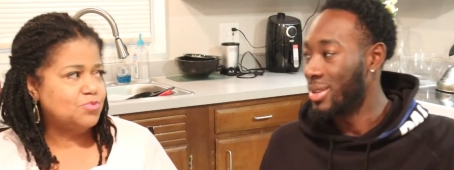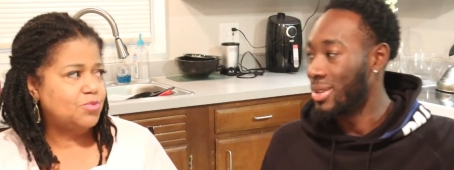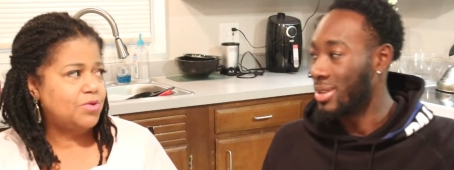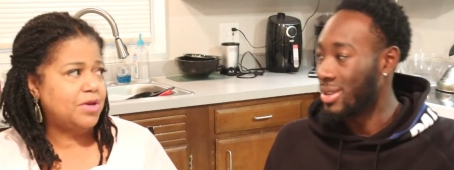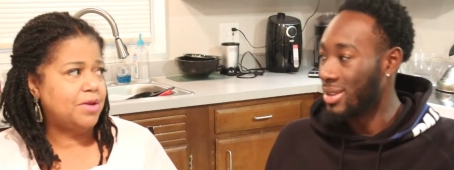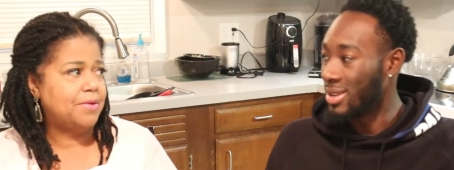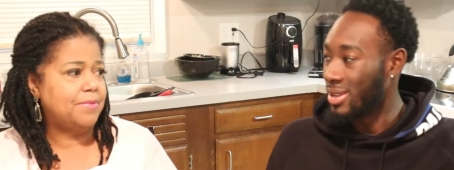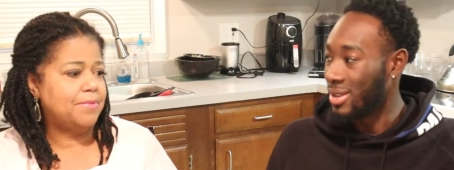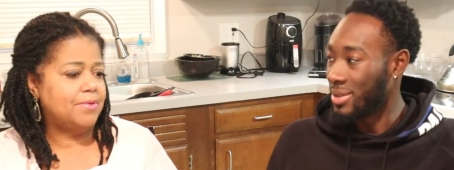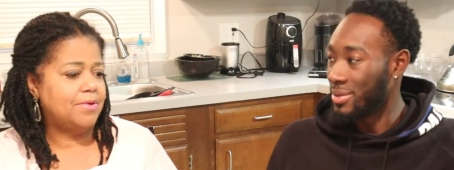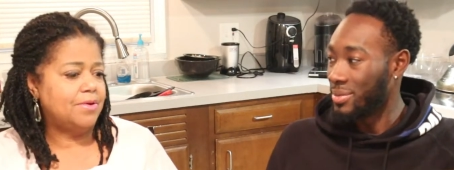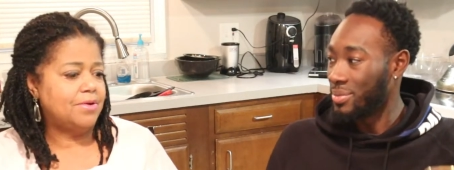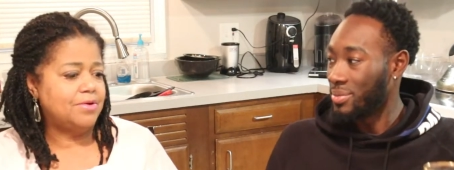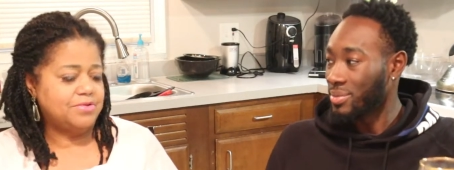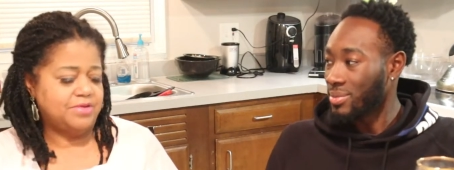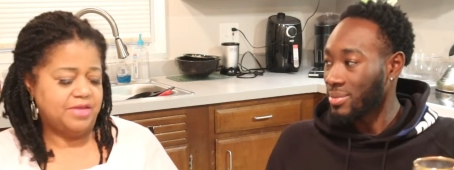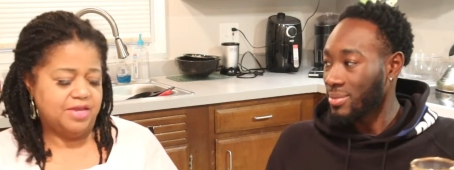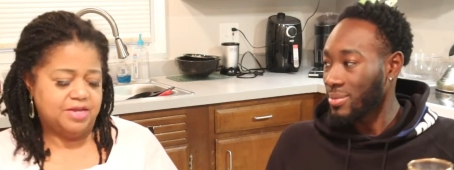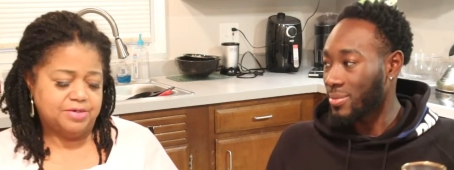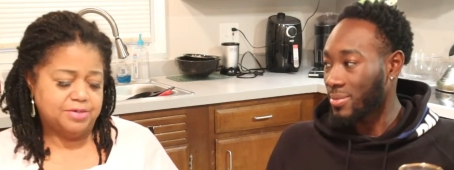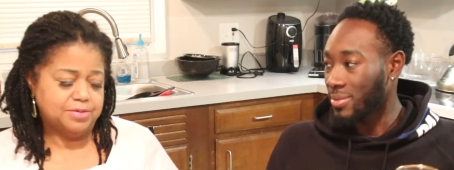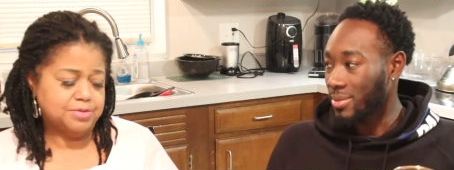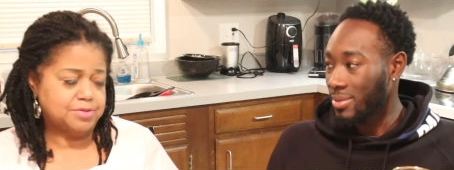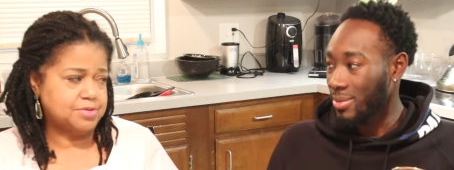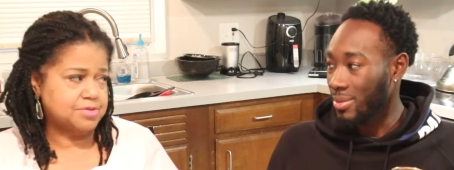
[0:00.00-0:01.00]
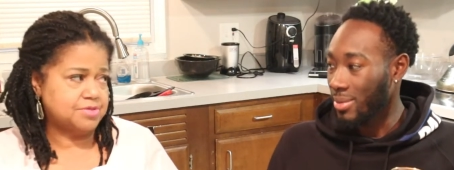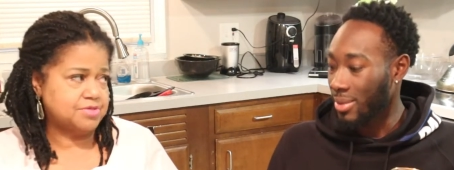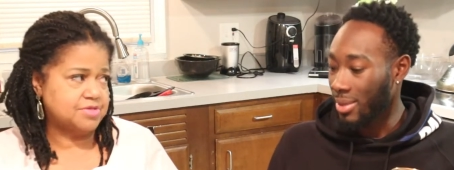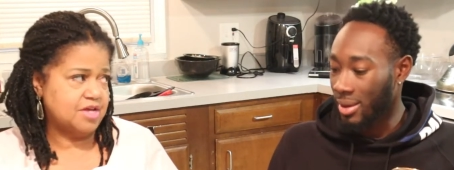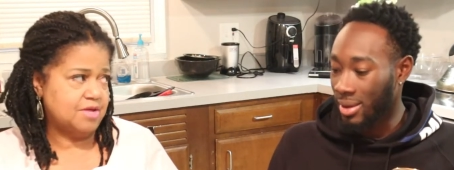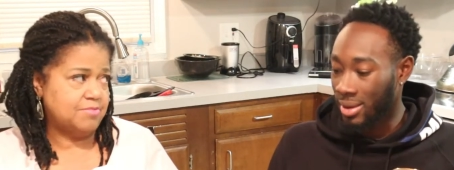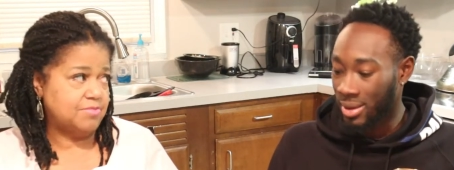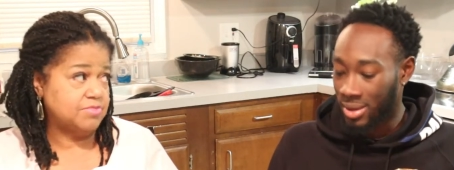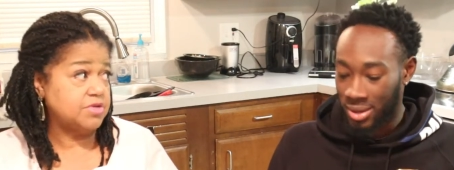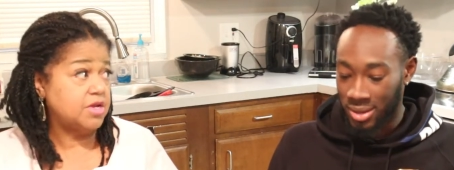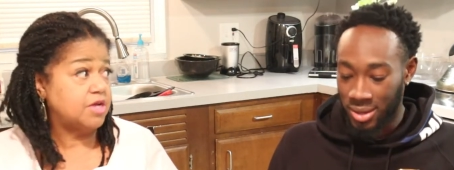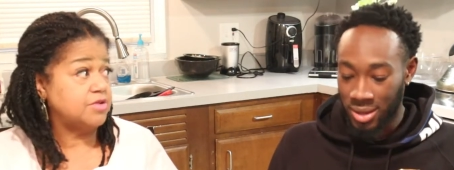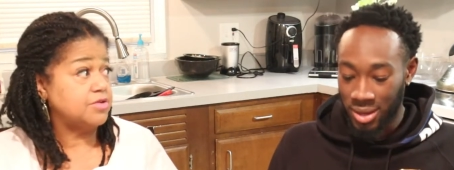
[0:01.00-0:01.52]
Speaker 1: What? oh yeah, this is
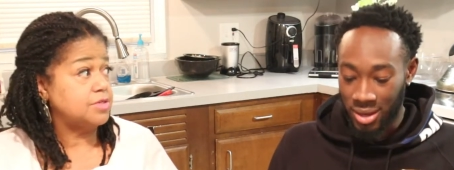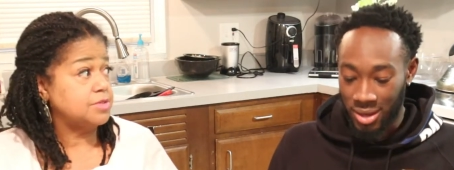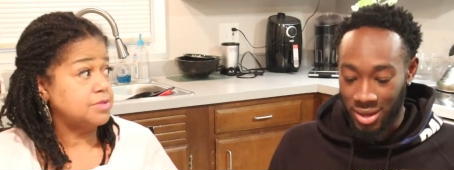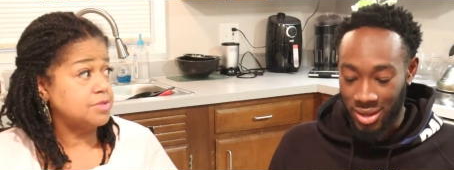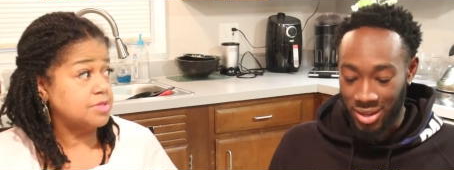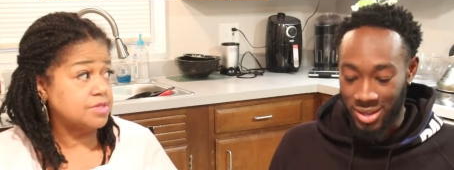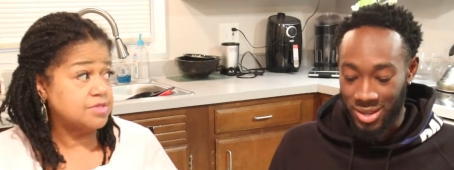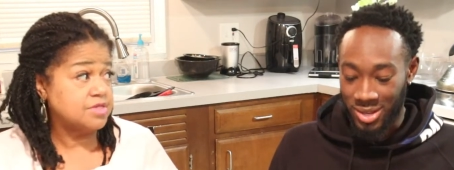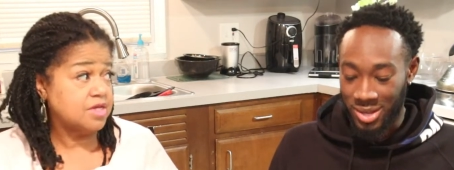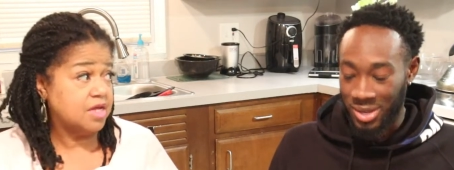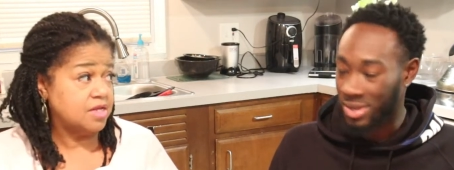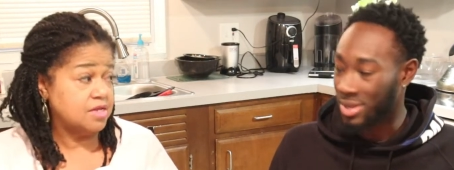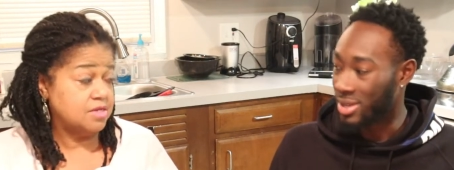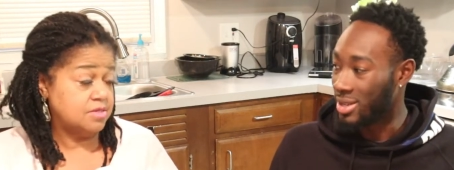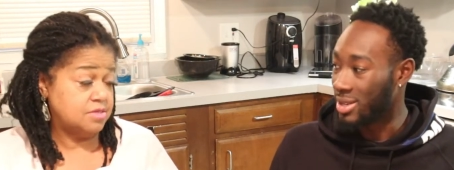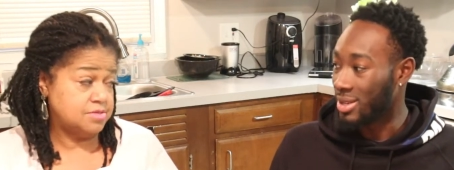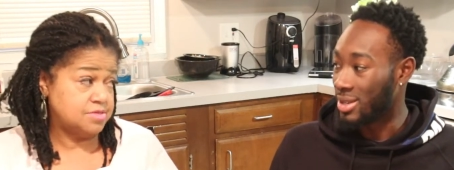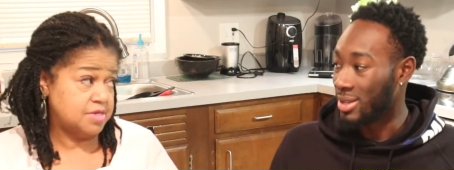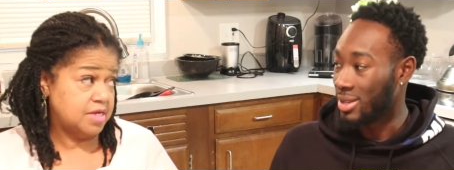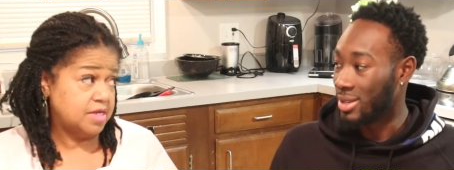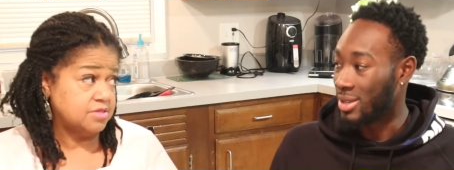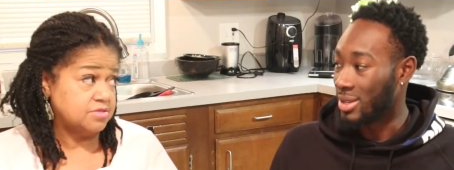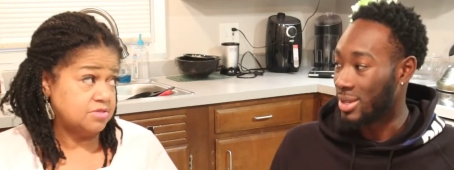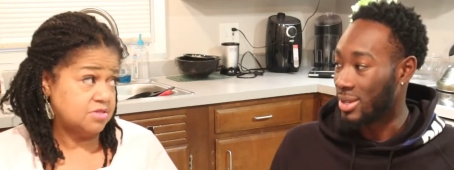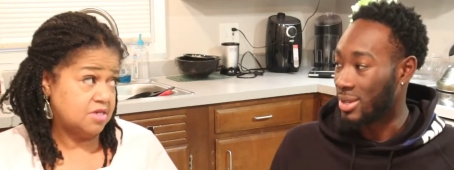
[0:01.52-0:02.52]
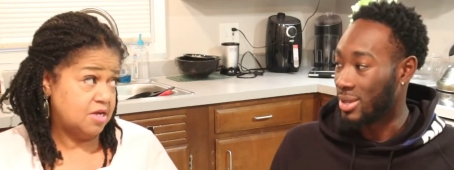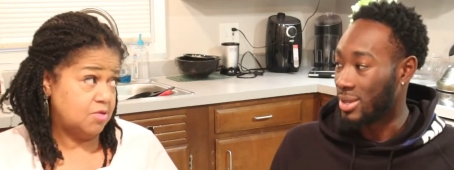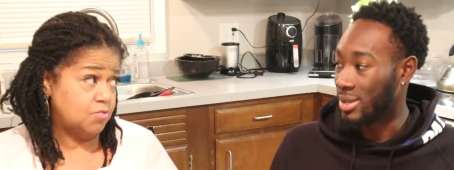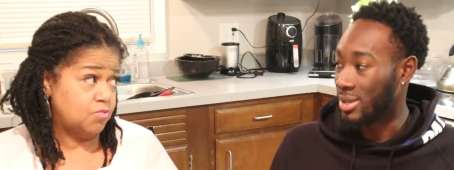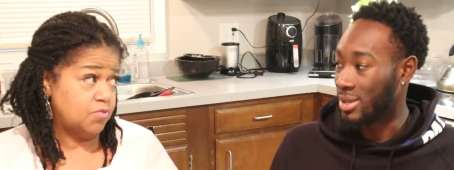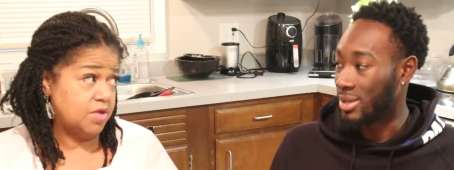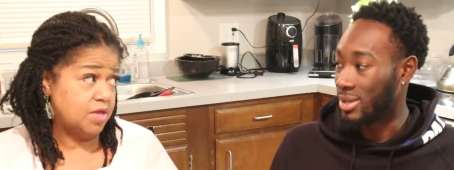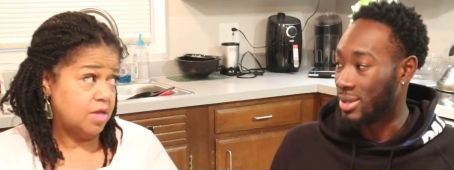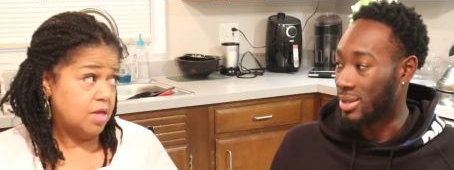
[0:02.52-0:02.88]
salmon. Now yeah. this is the second, second time